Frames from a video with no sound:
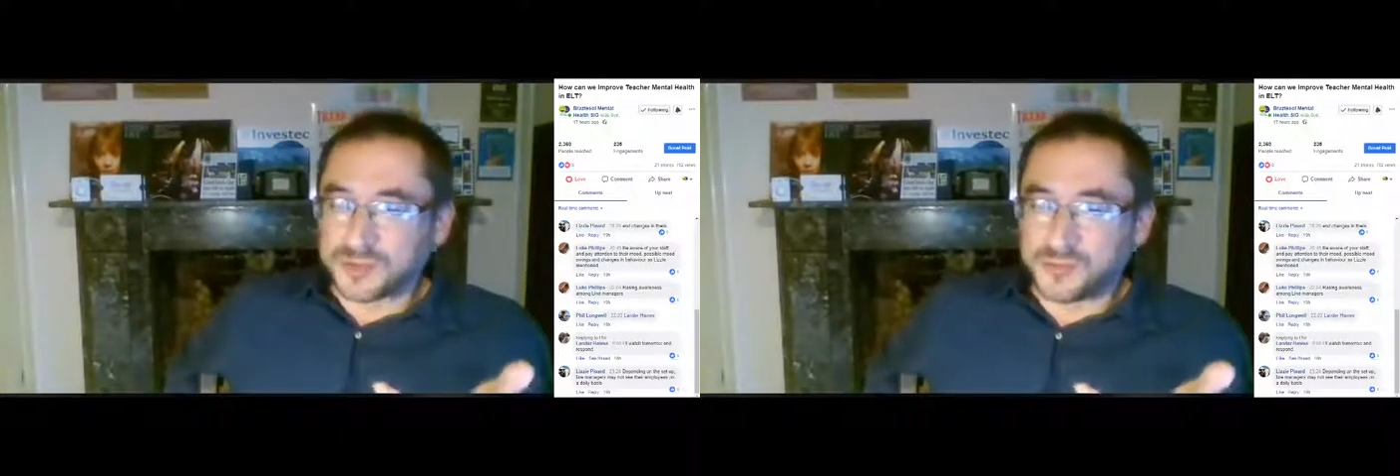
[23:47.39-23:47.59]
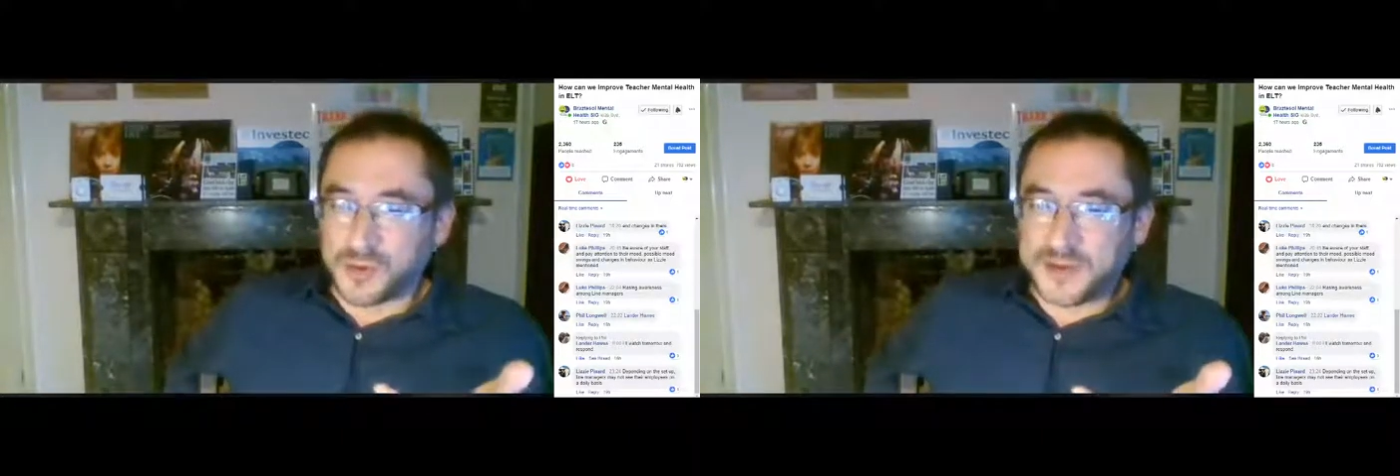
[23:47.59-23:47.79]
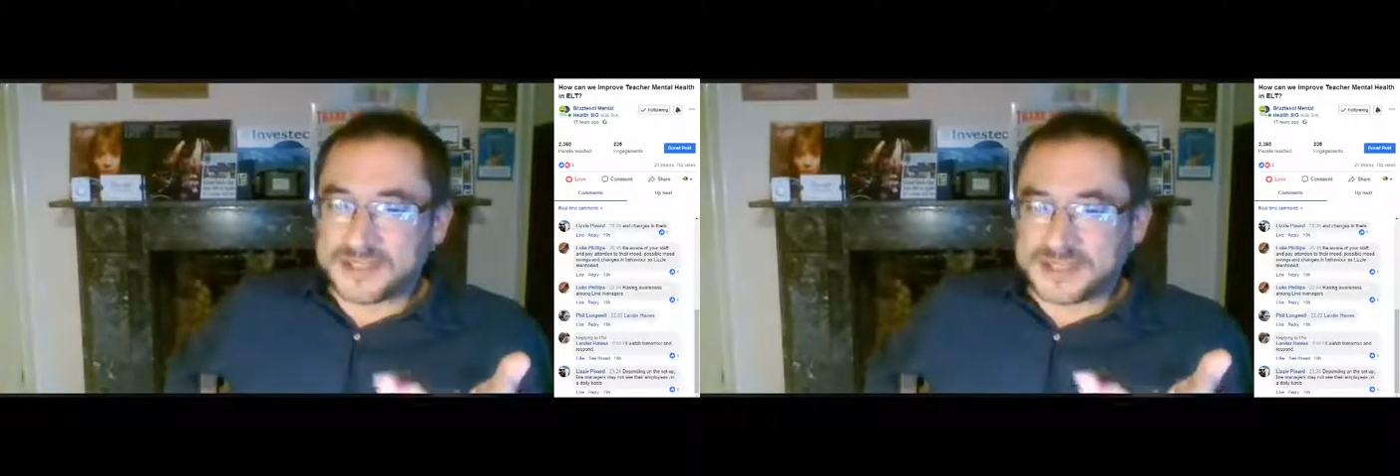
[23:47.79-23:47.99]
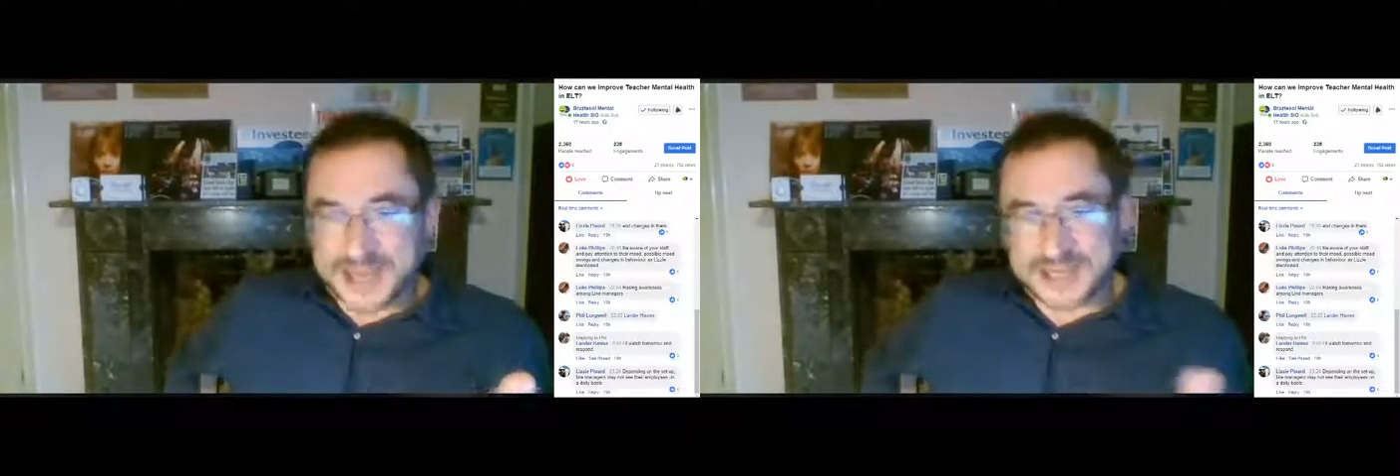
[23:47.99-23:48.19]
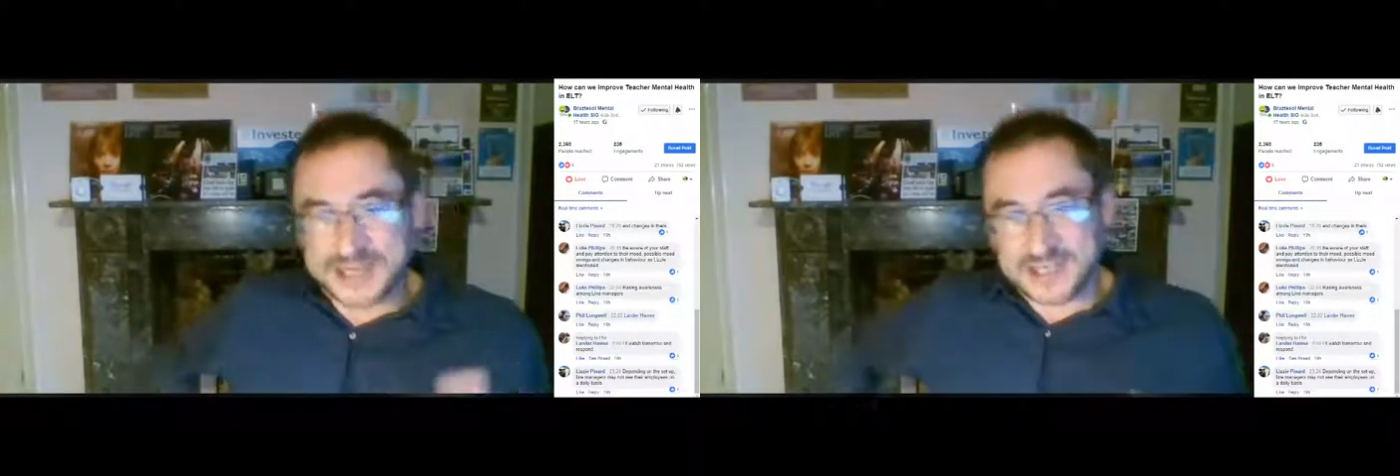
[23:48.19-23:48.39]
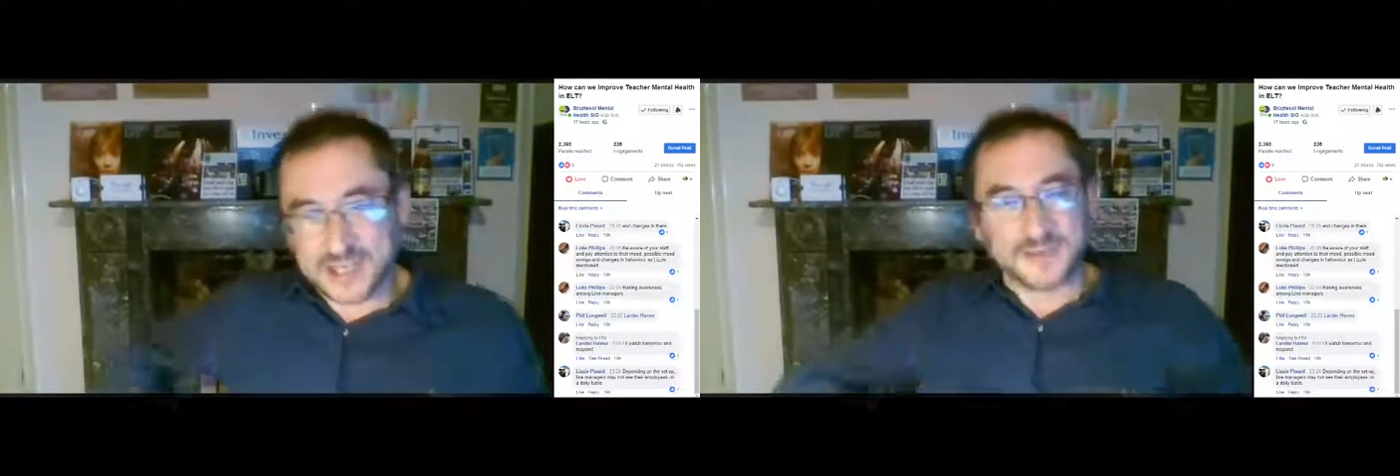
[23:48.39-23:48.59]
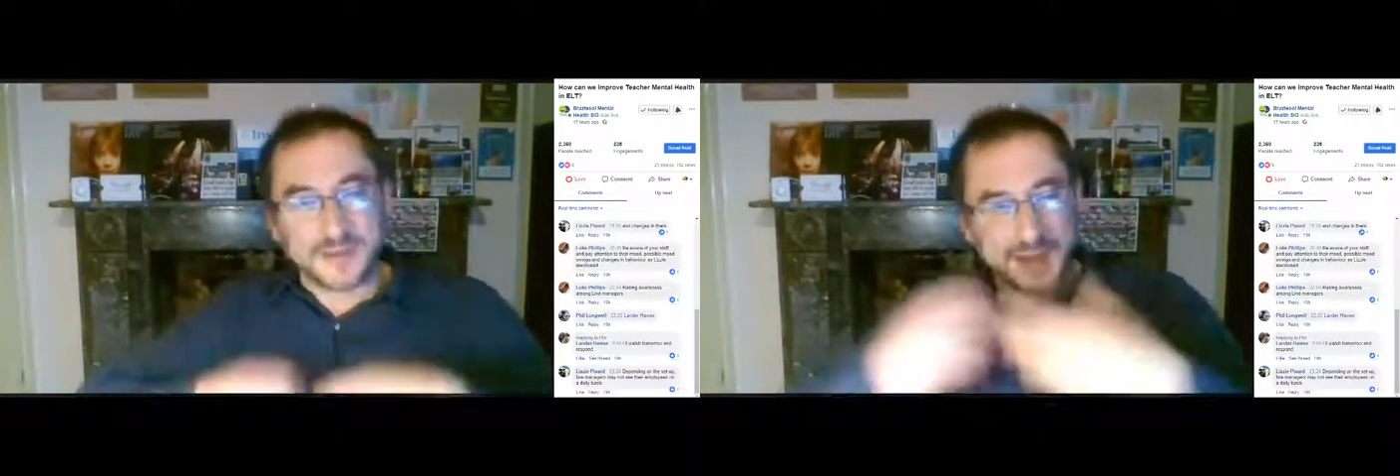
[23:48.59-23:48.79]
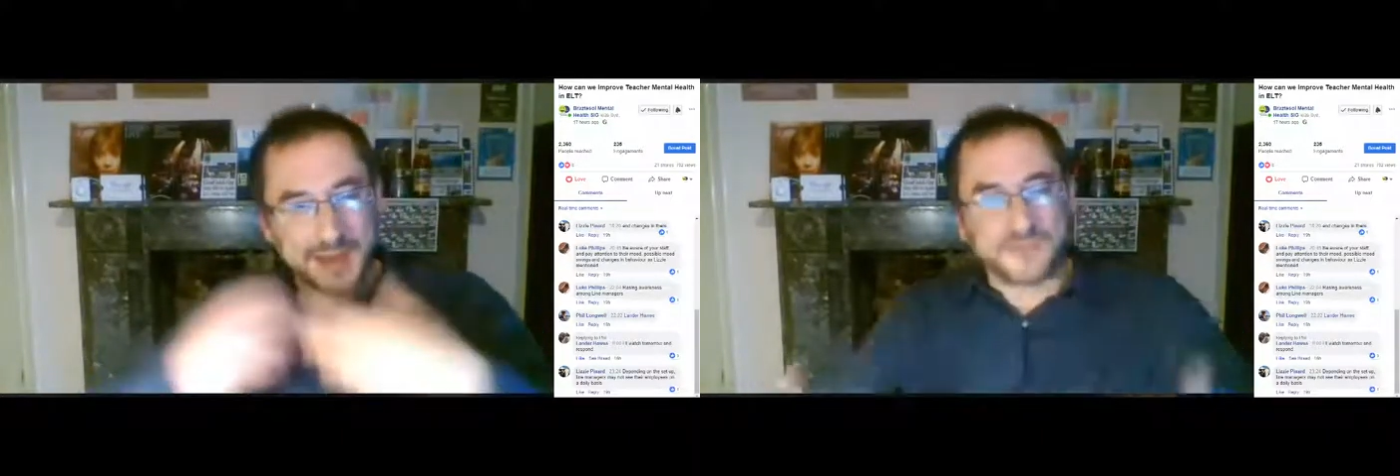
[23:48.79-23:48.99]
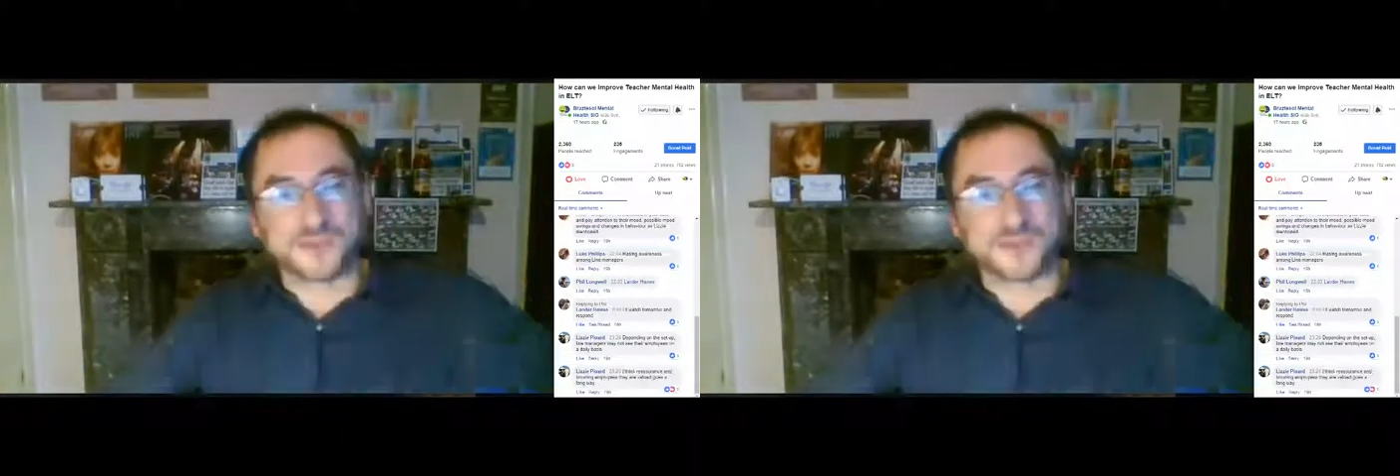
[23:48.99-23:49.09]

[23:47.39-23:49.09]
probably second in terms of the amount of